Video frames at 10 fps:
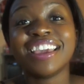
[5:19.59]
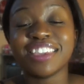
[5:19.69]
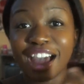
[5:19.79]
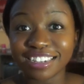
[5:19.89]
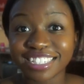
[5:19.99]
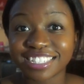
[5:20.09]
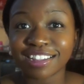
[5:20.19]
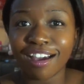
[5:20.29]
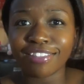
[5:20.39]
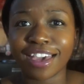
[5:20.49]
Y'all just
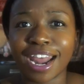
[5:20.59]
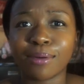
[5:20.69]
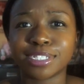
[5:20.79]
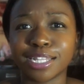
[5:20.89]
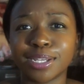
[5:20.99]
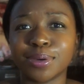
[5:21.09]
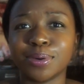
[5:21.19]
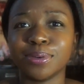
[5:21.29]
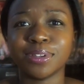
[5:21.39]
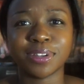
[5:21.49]
saw that I was a
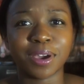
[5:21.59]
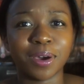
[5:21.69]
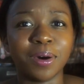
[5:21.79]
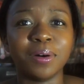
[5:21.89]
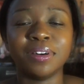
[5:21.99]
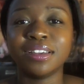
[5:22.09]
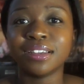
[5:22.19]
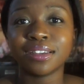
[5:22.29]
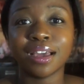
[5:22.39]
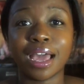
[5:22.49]
little, you know,
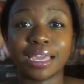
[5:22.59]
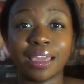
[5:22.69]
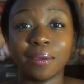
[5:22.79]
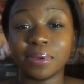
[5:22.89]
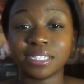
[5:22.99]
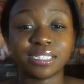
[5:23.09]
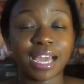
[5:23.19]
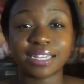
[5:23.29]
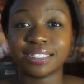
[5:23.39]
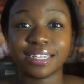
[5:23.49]
I can't be
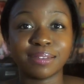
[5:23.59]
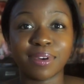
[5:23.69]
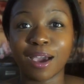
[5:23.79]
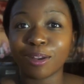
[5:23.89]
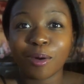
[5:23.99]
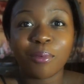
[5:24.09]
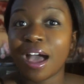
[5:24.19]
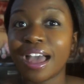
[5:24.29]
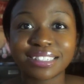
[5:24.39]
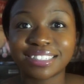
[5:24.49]
sexy anymore. I don't know
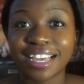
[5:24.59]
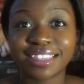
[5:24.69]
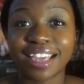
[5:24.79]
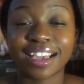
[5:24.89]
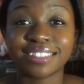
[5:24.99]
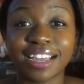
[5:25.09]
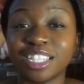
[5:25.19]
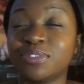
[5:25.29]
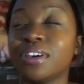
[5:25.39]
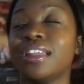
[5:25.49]
why I said that, because I
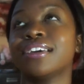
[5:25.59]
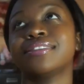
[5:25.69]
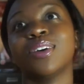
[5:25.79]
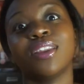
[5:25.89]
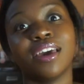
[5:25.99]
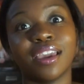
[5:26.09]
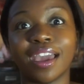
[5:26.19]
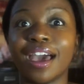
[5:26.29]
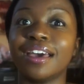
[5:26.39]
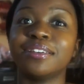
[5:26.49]
just felt like so
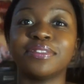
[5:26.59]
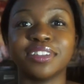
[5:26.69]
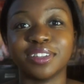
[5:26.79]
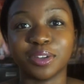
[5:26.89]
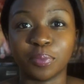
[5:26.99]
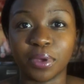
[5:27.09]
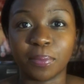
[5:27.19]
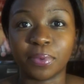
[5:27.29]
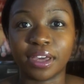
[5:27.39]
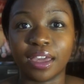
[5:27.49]
like out of it a little
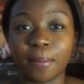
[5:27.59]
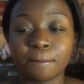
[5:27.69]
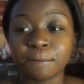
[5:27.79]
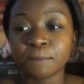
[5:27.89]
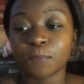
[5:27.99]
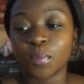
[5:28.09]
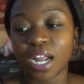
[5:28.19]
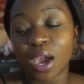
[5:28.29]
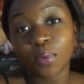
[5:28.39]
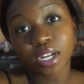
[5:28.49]
bit. But when
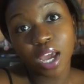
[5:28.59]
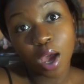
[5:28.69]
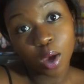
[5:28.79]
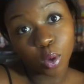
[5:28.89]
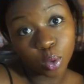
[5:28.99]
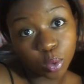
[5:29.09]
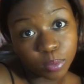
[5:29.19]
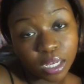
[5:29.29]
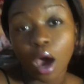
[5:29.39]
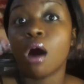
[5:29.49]
I went
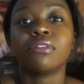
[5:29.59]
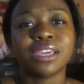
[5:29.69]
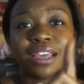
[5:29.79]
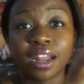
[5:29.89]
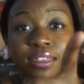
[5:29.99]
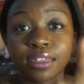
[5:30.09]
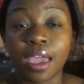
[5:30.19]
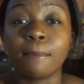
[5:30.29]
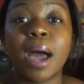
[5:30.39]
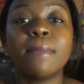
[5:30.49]
home, oh yeah, another
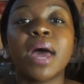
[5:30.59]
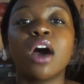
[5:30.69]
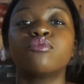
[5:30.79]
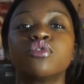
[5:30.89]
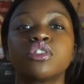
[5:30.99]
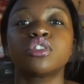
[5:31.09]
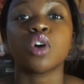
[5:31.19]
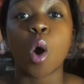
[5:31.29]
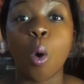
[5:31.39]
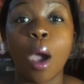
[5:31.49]
thing, my mouth was
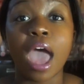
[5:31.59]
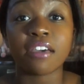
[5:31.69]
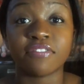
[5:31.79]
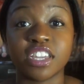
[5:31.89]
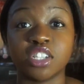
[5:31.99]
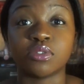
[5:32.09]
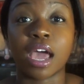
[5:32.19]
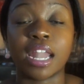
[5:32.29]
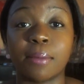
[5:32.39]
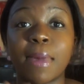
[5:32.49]
so effing
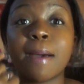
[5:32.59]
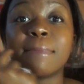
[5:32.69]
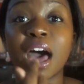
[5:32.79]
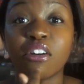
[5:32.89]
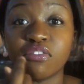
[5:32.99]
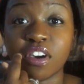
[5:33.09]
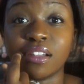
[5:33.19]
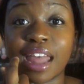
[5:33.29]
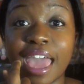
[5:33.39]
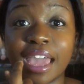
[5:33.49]
dry. Like my mouth
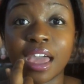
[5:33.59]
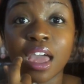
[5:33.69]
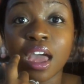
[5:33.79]
felt like